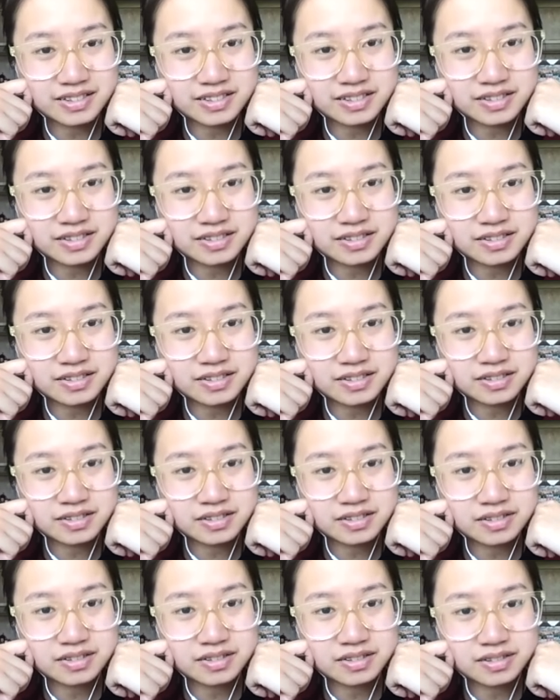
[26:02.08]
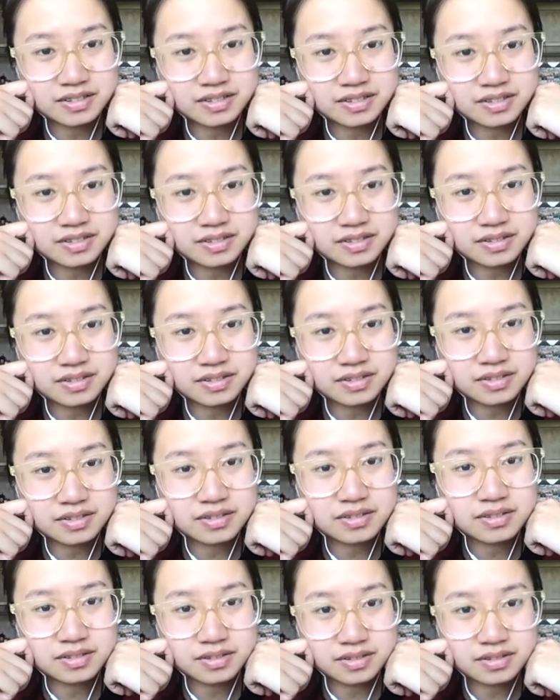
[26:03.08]

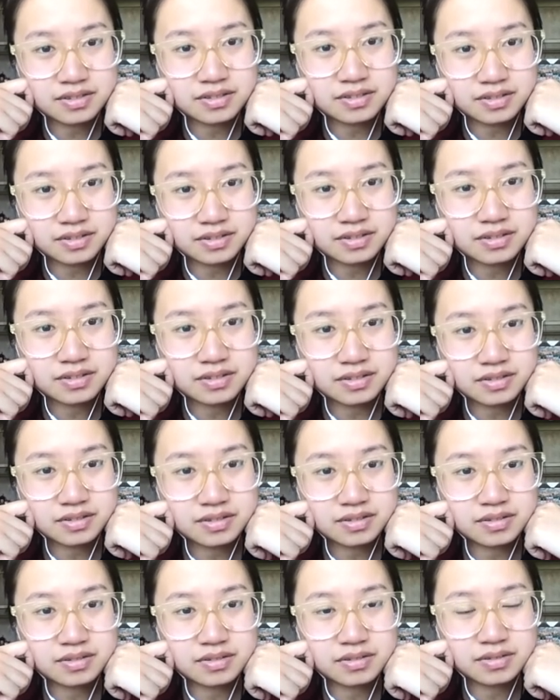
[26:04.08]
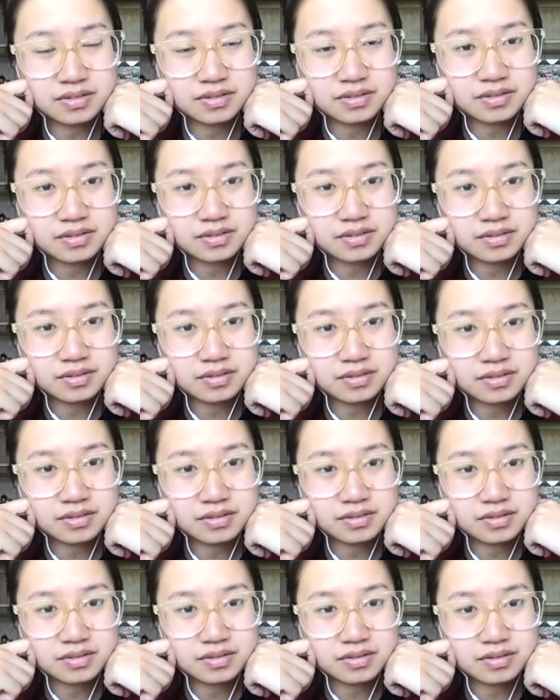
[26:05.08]

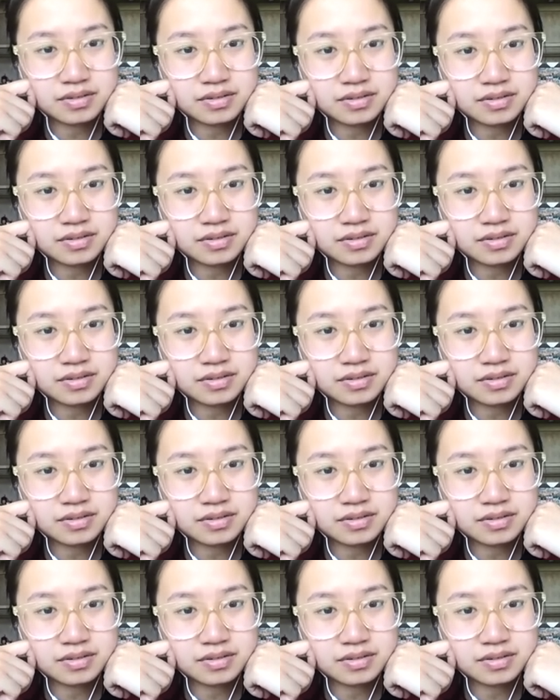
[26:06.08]
This person isn't speaking.